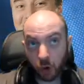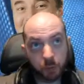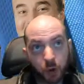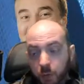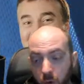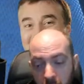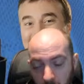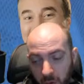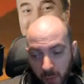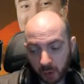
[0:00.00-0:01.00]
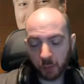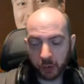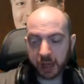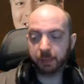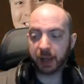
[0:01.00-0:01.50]
and more
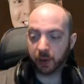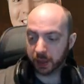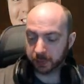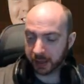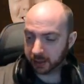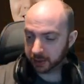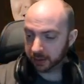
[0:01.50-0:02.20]
gameplay on those planets.